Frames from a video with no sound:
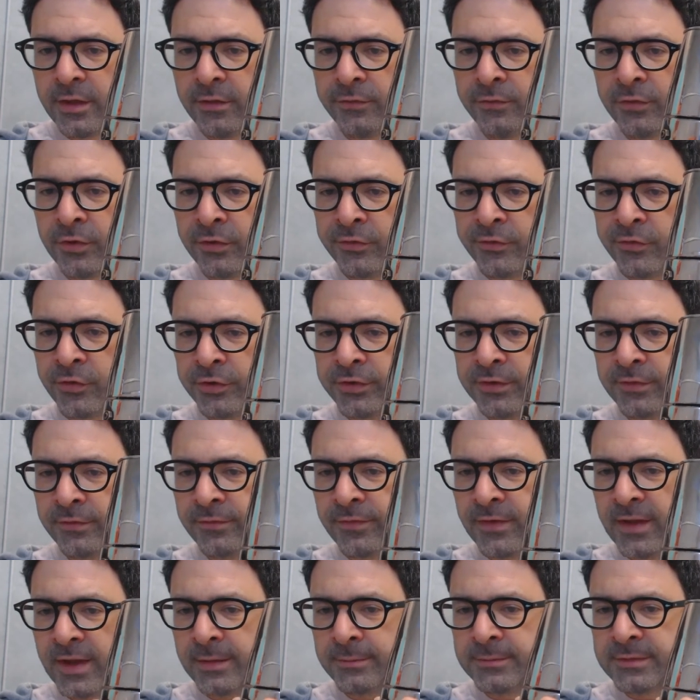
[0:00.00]
If you've got the
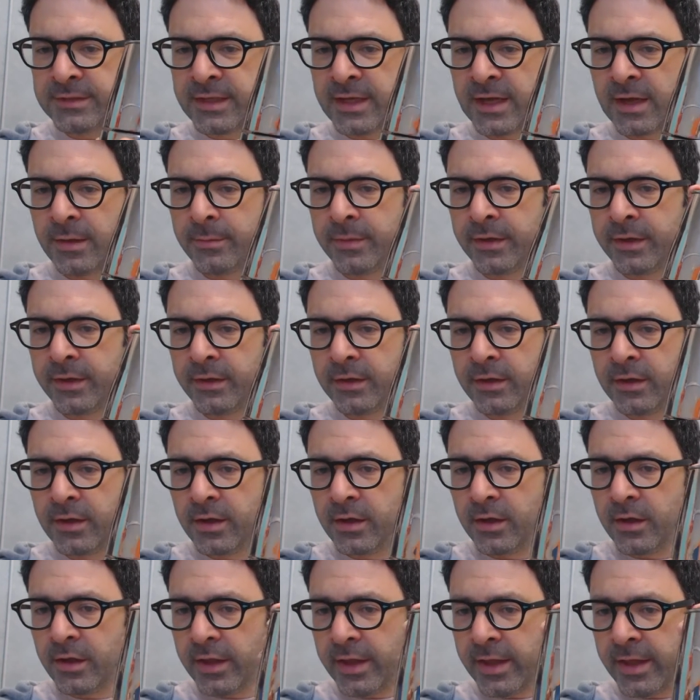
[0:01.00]
flames coming
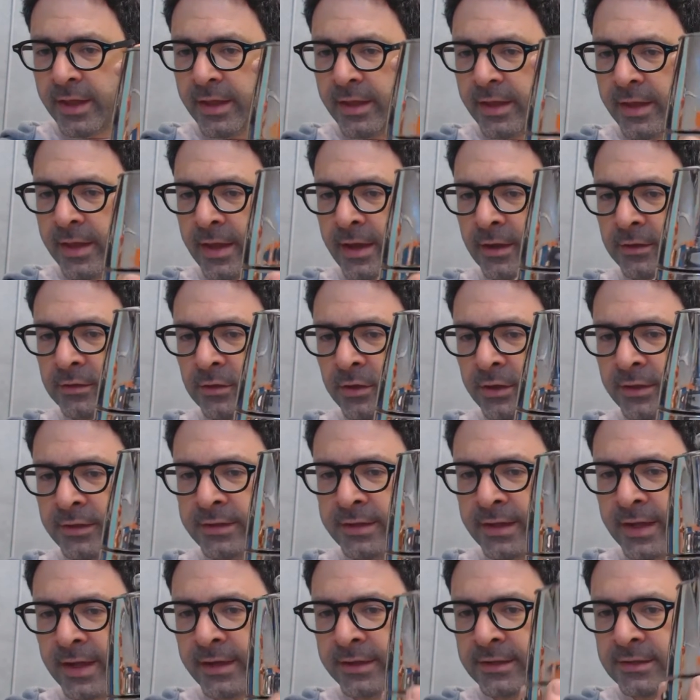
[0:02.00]
out like
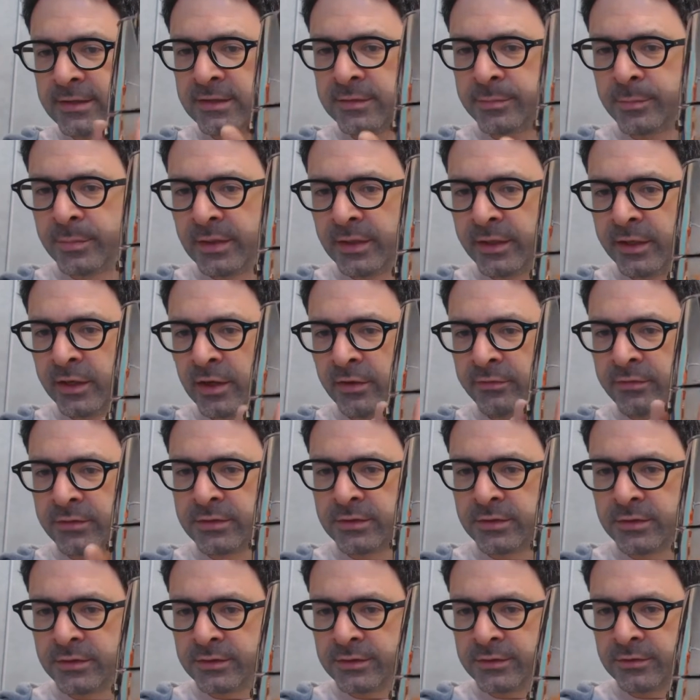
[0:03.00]
that and spilling over
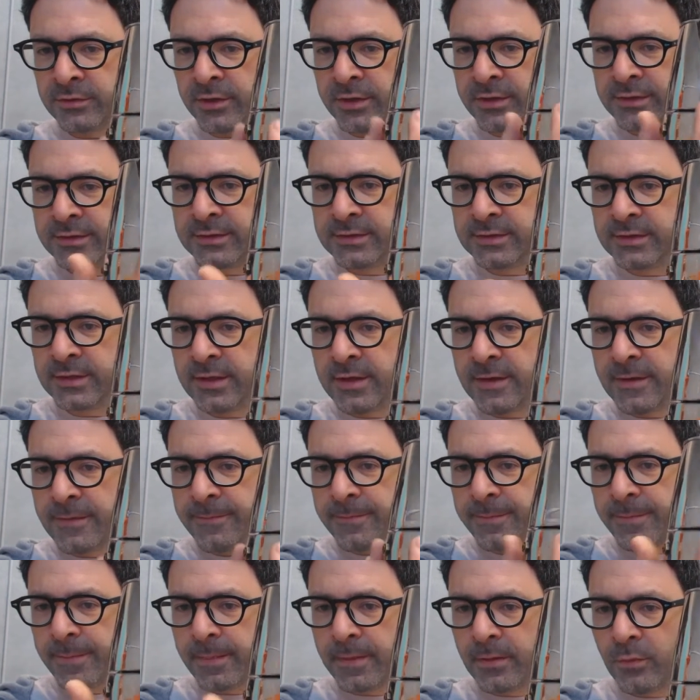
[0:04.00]
to the sides,
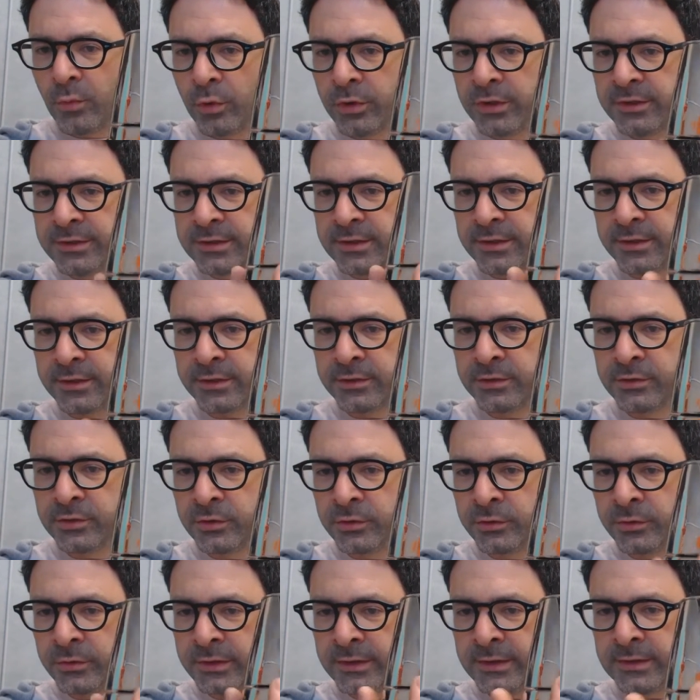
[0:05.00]
what it's going to
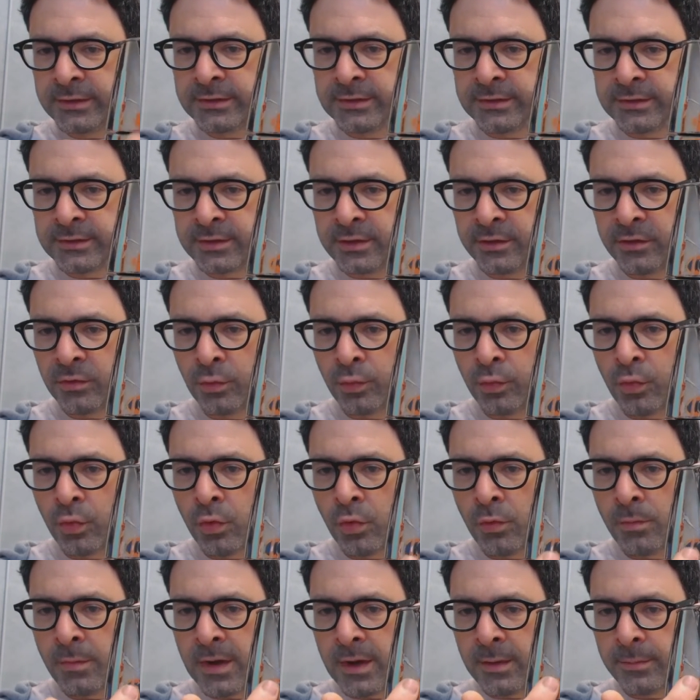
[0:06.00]
do is it's going to
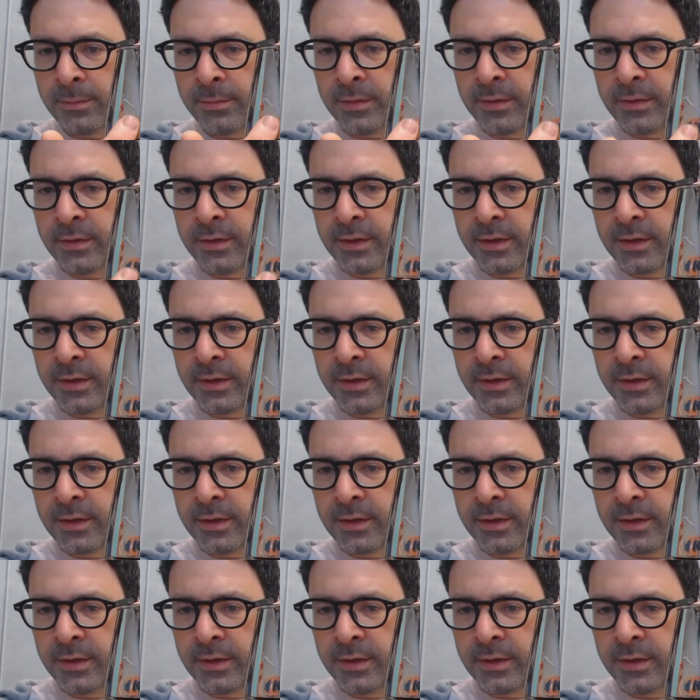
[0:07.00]
warm up